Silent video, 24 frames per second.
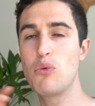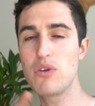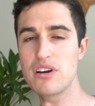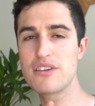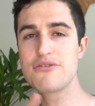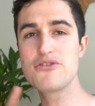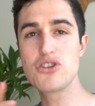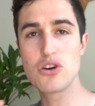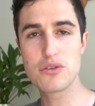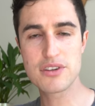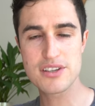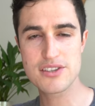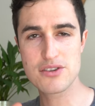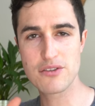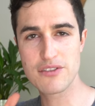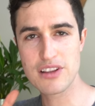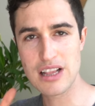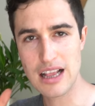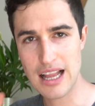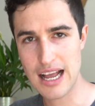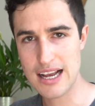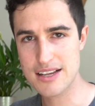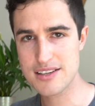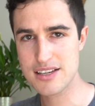But what I've noticed over
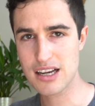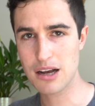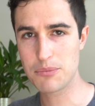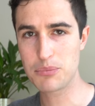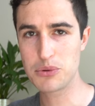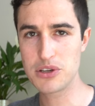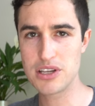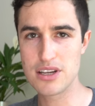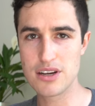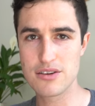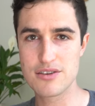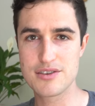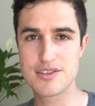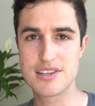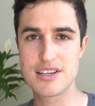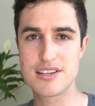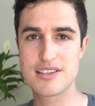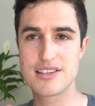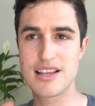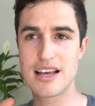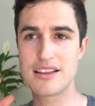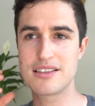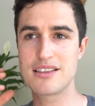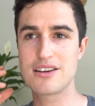the last couple years
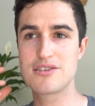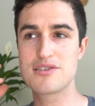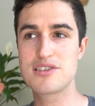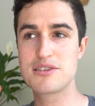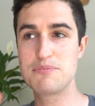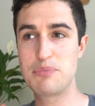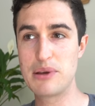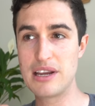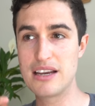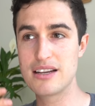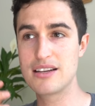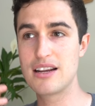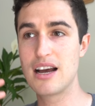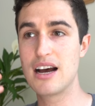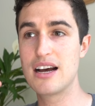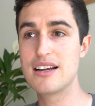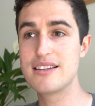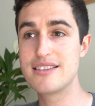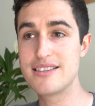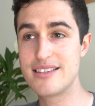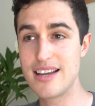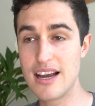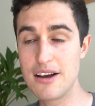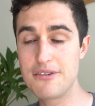is that there's been
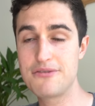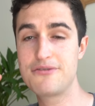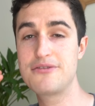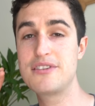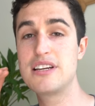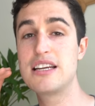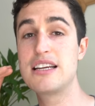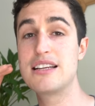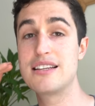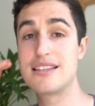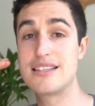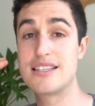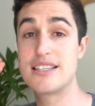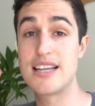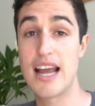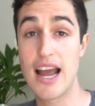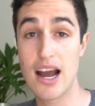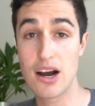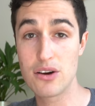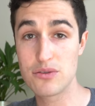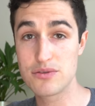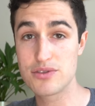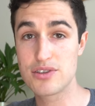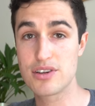a definite
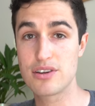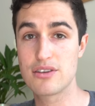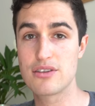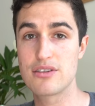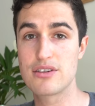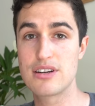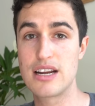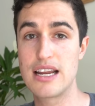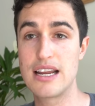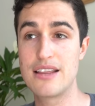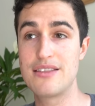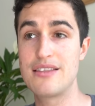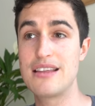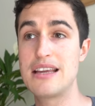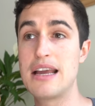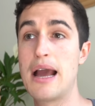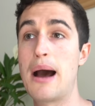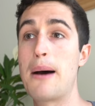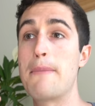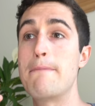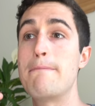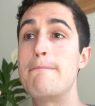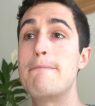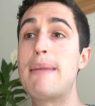downturn in
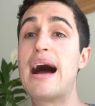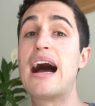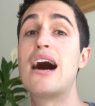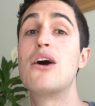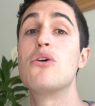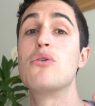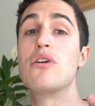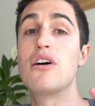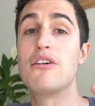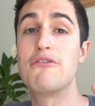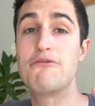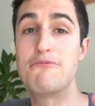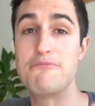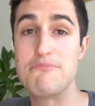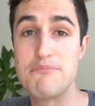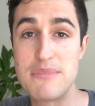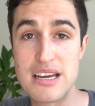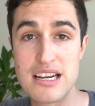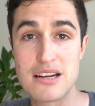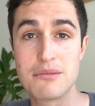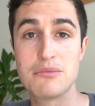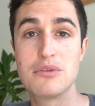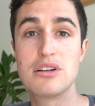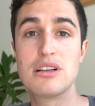the amount of
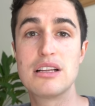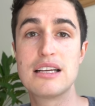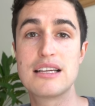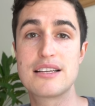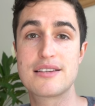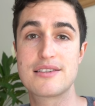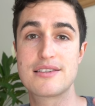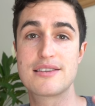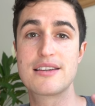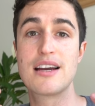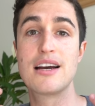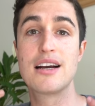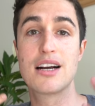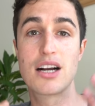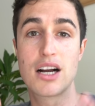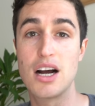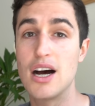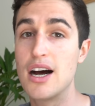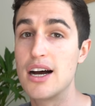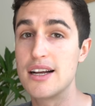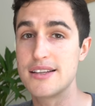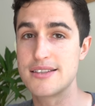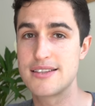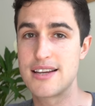minimalist
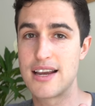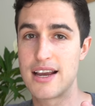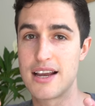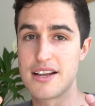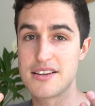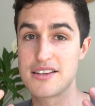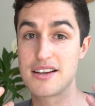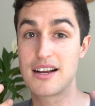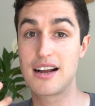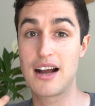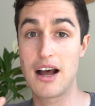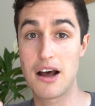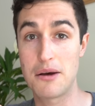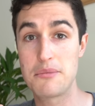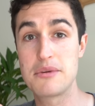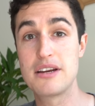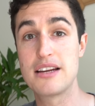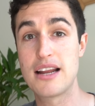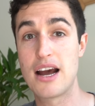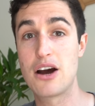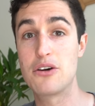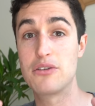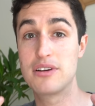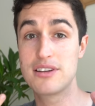content
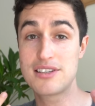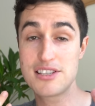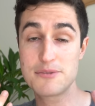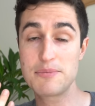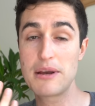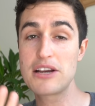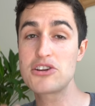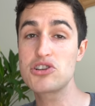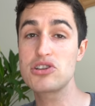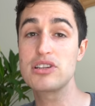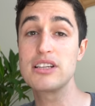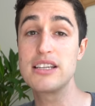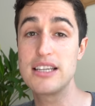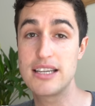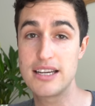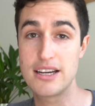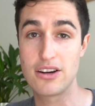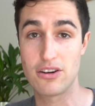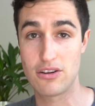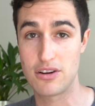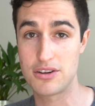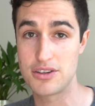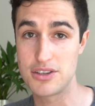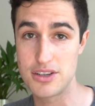coming out, especially
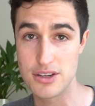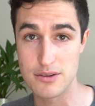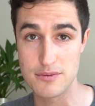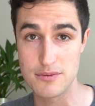here on